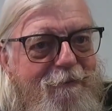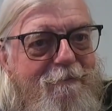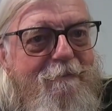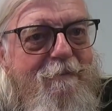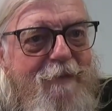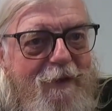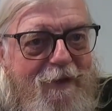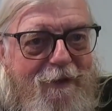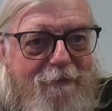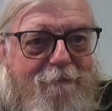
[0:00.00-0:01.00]
Yeah,
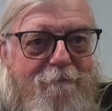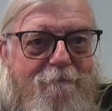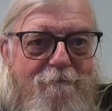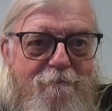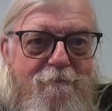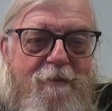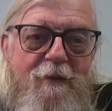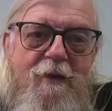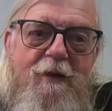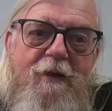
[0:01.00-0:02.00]
yeah.
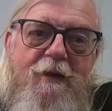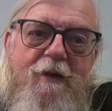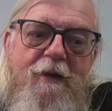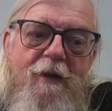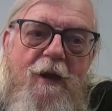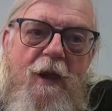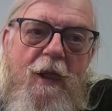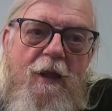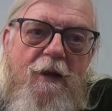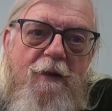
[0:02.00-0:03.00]
yeah. And
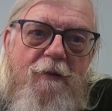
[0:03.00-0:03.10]
uh,